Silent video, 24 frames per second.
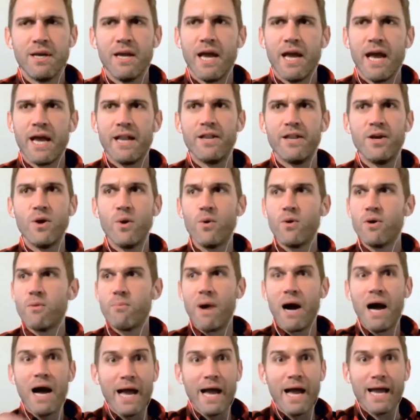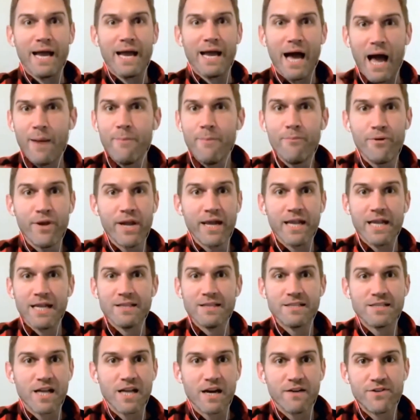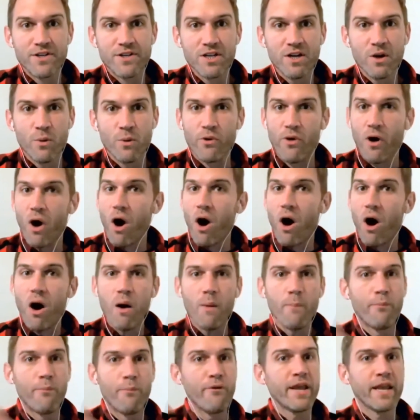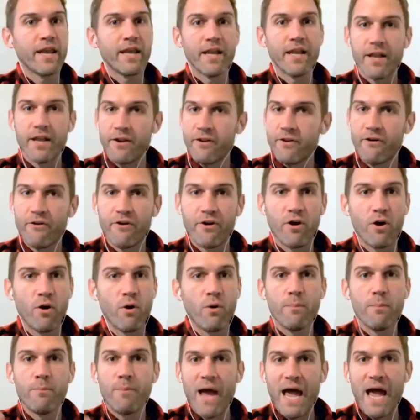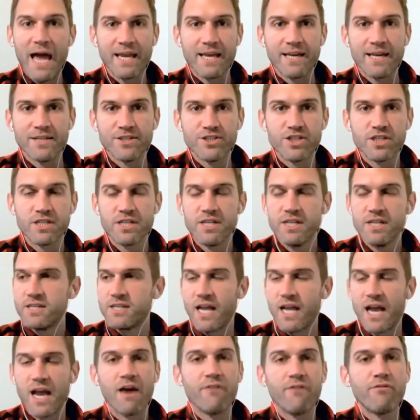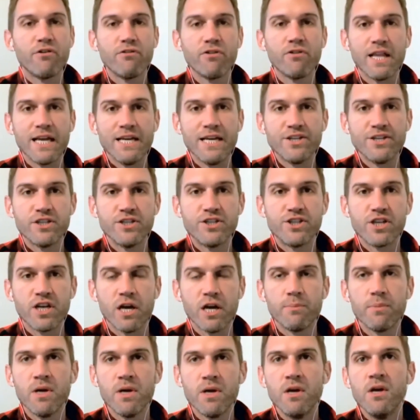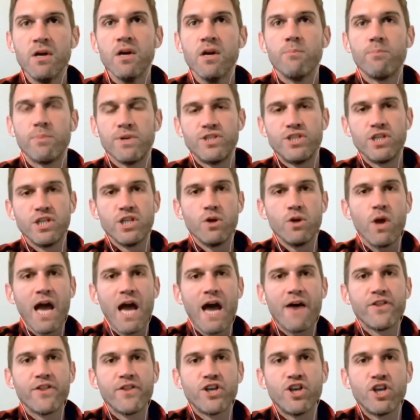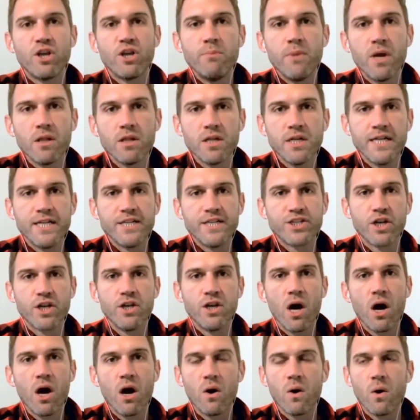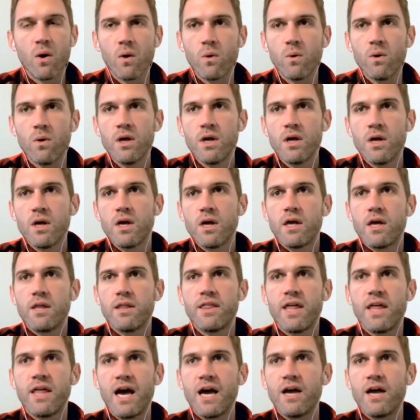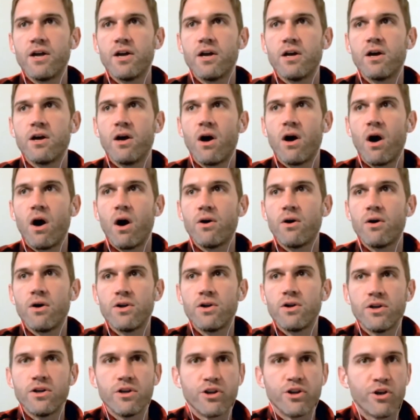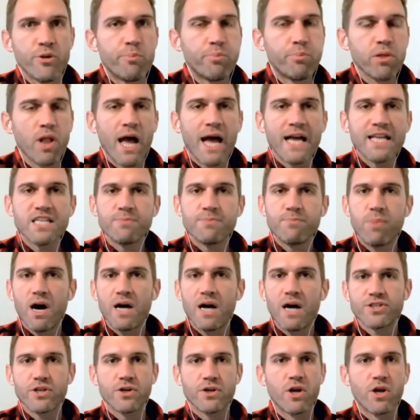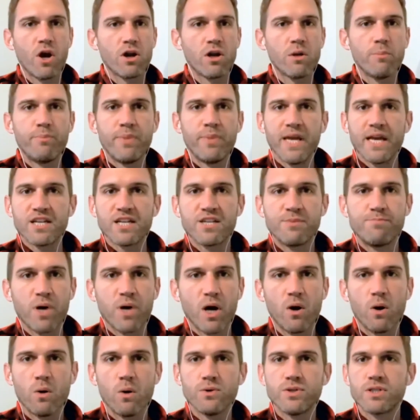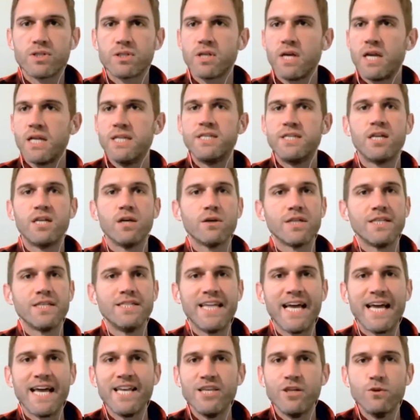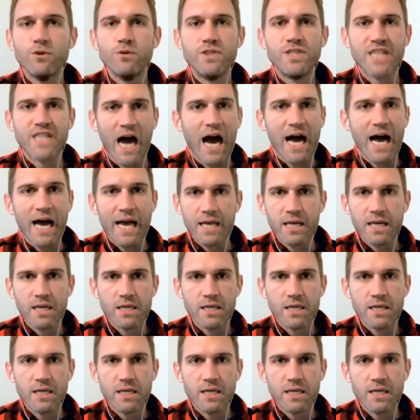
And who am I? I'm bringing in stuff too. We're all bringing in our own baggage to every relationship. But do you have the humility to know that your blind spots are going to be exposed until the day you die?